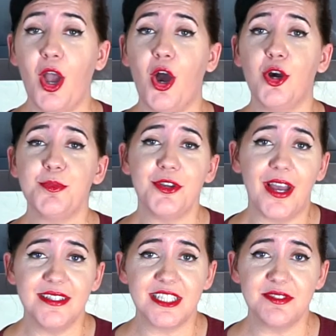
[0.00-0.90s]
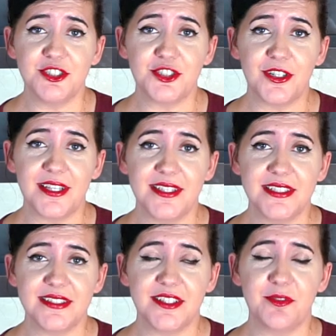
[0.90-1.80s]
Hope you guys have enjoyed
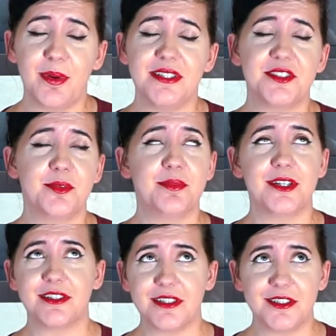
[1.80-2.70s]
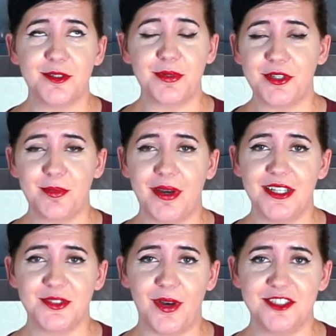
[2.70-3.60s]
this, and if by some miracle Pewdiepie
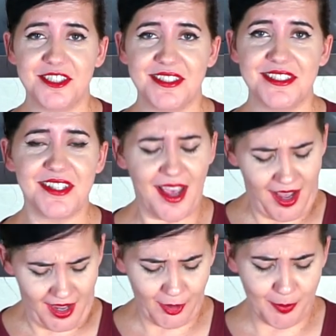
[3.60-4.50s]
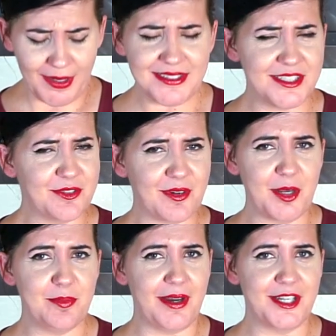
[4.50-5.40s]
is watching this, I hope I did
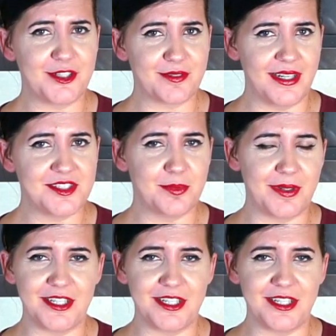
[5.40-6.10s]
right by your recipe.